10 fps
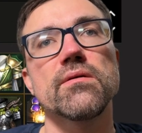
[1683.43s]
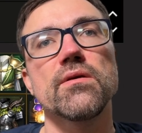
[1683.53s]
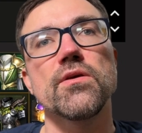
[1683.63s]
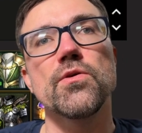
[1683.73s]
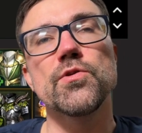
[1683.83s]

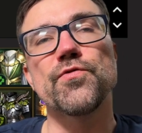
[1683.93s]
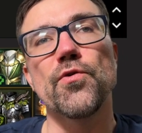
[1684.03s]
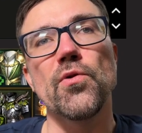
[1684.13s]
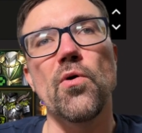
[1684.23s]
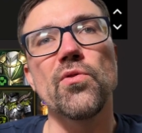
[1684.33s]

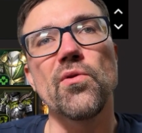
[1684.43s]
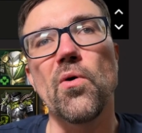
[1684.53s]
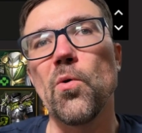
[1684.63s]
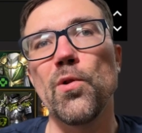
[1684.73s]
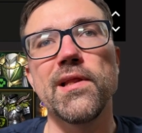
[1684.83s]
useful on
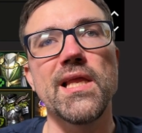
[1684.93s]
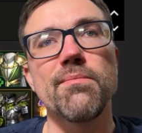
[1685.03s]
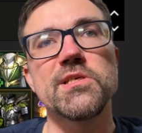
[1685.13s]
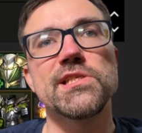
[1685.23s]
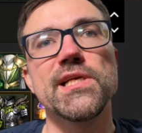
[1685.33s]
all the
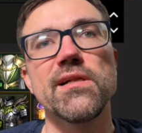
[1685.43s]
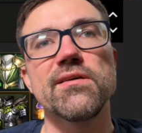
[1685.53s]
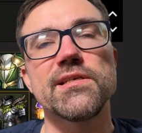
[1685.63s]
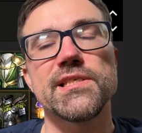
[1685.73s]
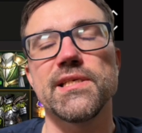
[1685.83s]
damage
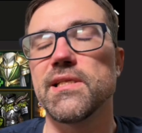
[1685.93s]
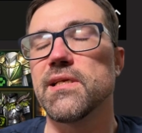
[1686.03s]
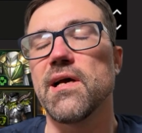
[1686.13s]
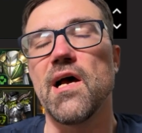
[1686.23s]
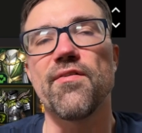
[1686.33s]
dealers in
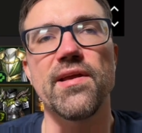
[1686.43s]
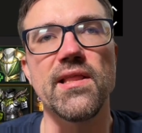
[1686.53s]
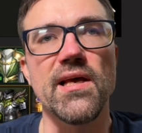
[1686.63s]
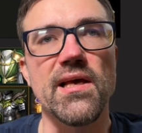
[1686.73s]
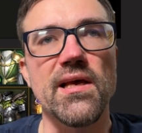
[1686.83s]

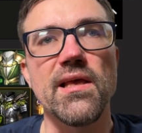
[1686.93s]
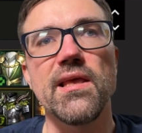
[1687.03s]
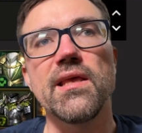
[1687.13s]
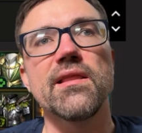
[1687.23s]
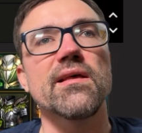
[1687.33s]
Arena,
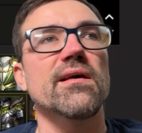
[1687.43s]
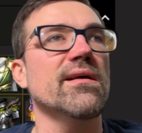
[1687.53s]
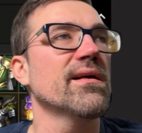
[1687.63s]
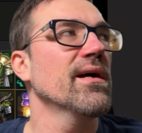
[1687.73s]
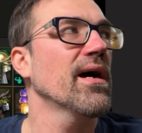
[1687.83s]
in
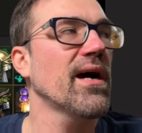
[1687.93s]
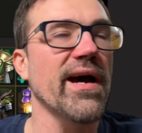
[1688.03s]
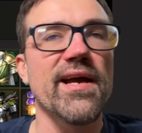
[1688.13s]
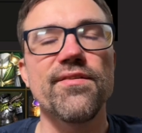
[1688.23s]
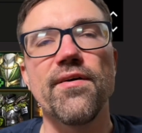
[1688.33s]

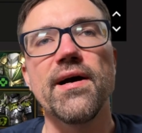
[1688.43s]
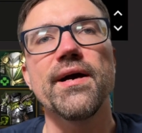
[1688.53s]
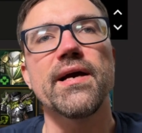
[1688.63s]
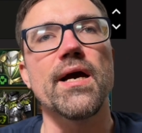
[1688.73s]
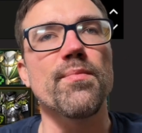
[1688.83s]

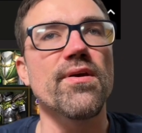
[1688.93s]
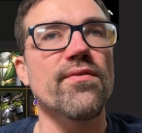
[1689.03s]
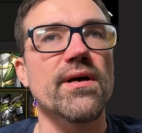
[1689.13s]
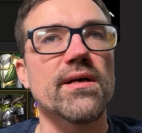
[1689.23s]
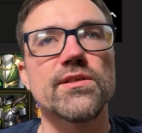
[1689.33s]
Hydra,
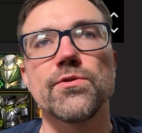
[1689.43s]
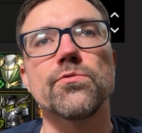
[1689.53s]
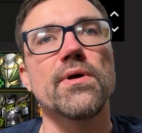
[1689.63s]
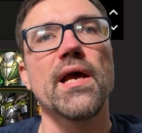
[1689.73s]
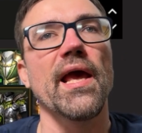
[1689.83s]
Chimera,
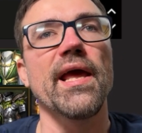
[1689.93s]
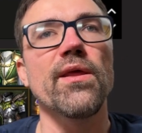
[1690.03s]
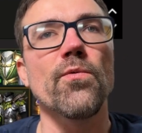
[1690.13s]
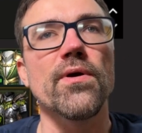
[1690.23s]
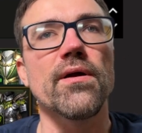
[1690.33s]
so
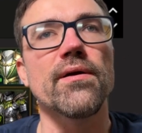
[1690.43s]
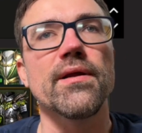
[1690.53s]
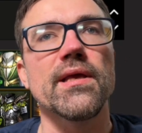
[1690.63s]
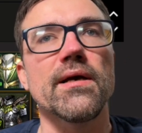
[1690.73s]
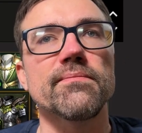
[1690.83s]
anywhere,
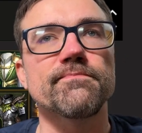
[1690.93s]
yeah.